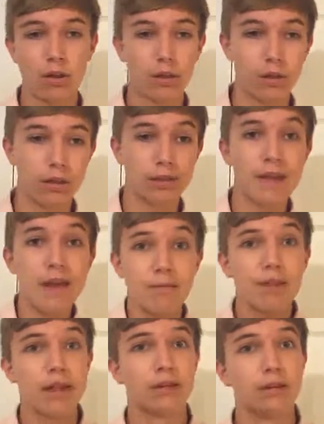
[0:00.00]
the same
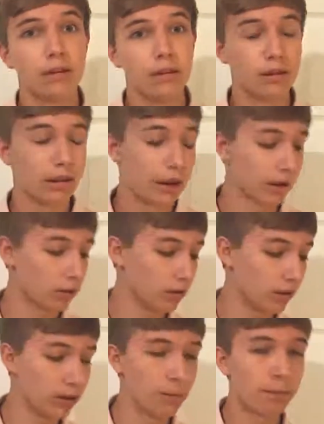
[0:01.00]
sentence,
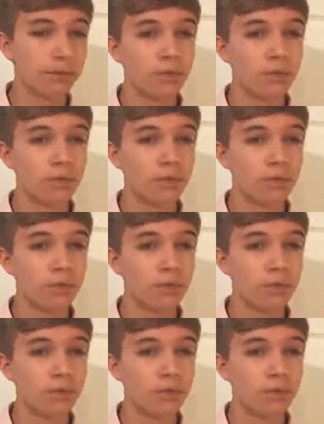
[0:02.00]
actually,